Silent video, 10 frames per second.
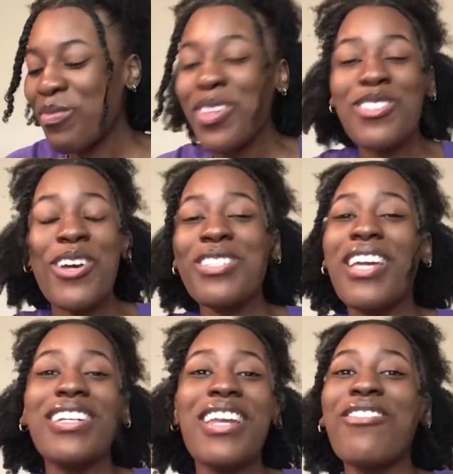So I was like,
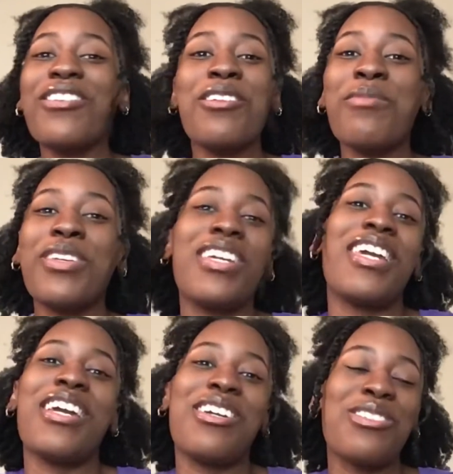never in a million
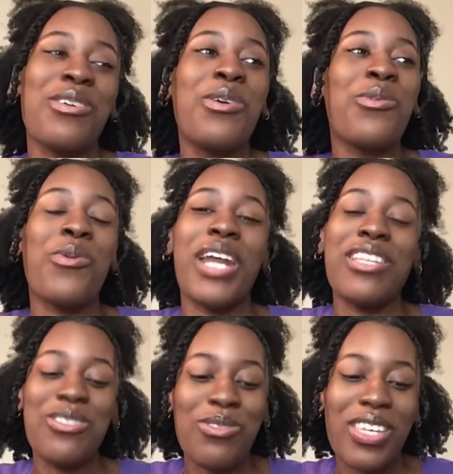years would I
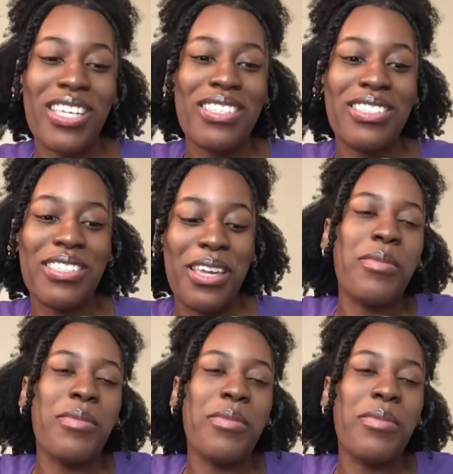do this.